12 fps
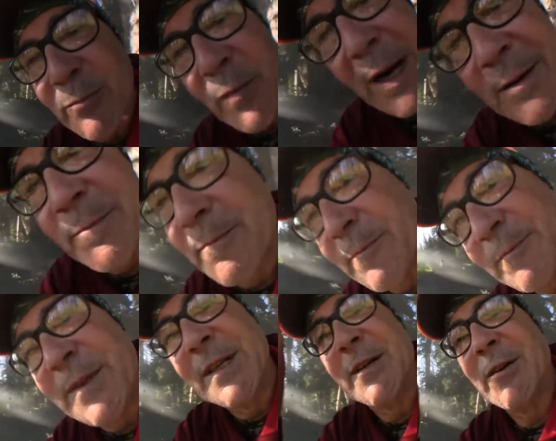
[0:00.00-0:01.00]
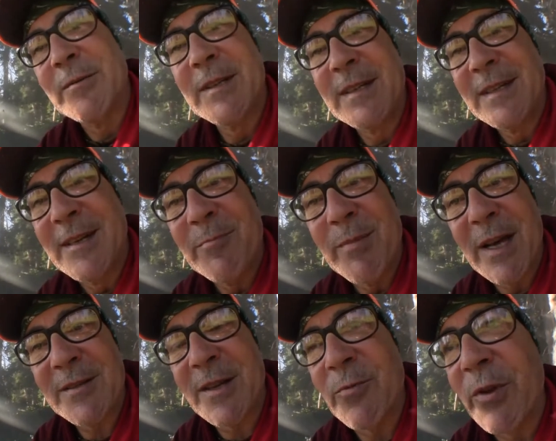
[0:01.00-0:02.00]
by,
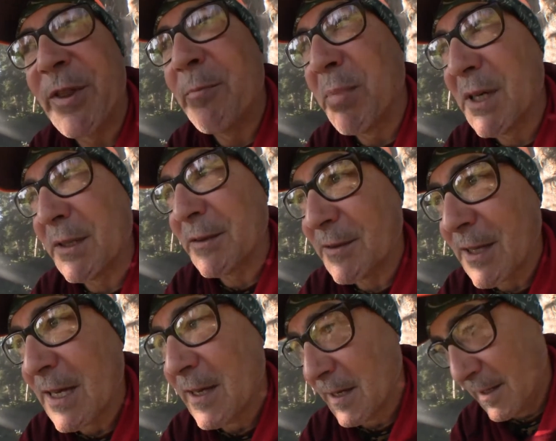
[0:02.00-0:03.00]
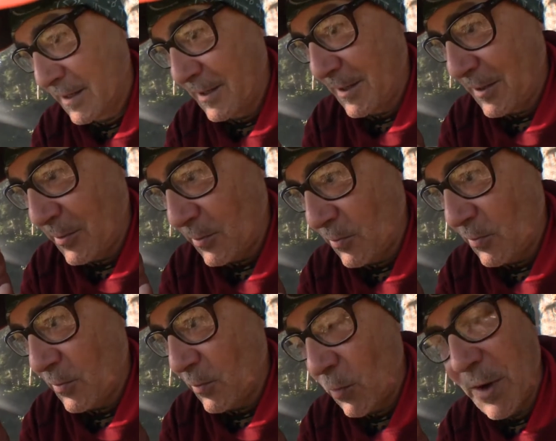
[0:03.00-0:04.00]
messing with the bugs.
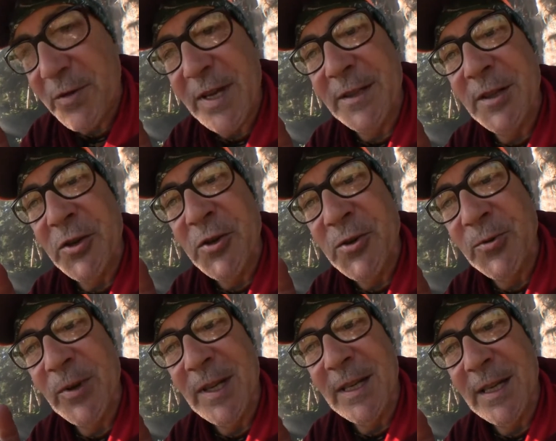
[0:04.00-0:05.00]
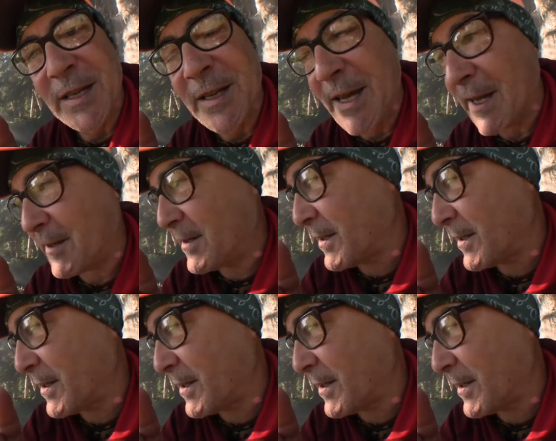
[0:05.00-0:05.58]
One thing to do in that